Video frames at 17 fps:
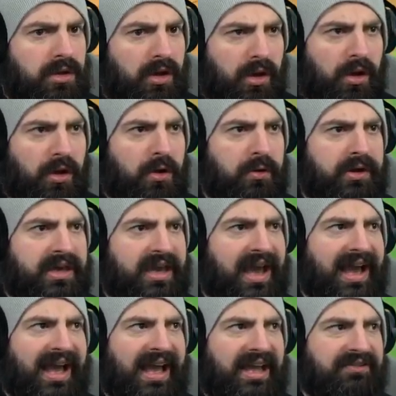
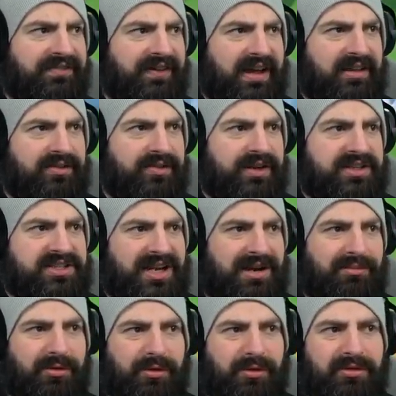Okay, thanks for the
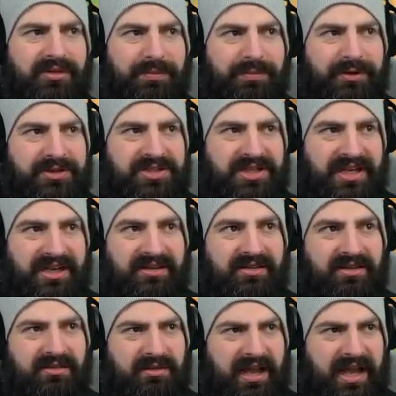gem rules. Appreciate
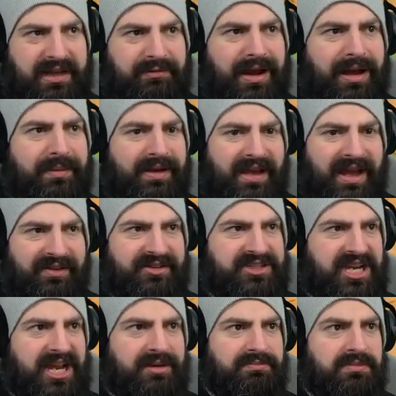it. Hey, rabbit, have a
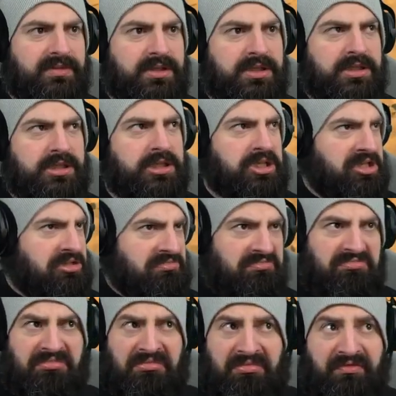gem.
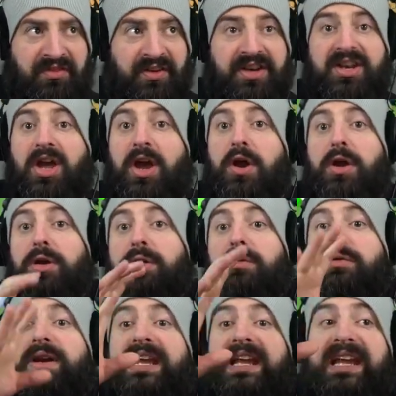For no
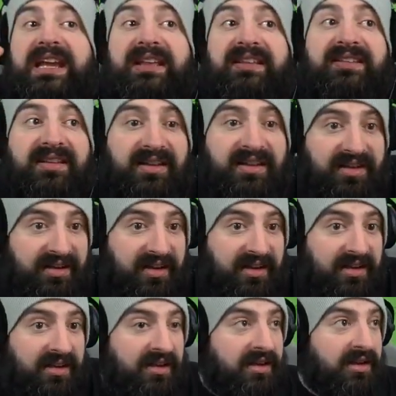
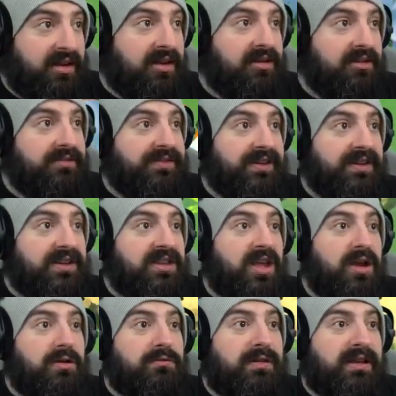reason. For
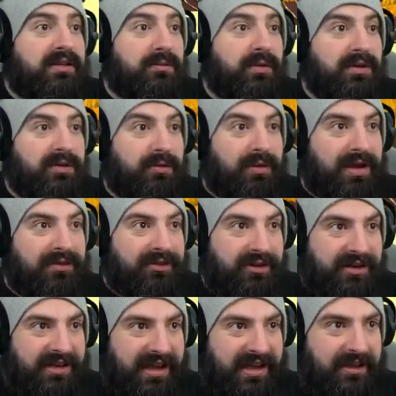no reason
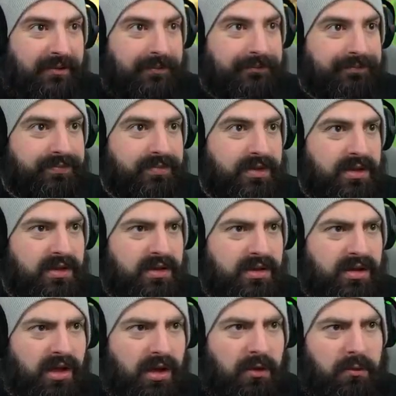whatsoever, okay?
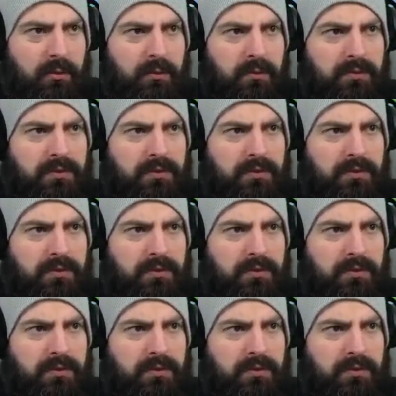Oh,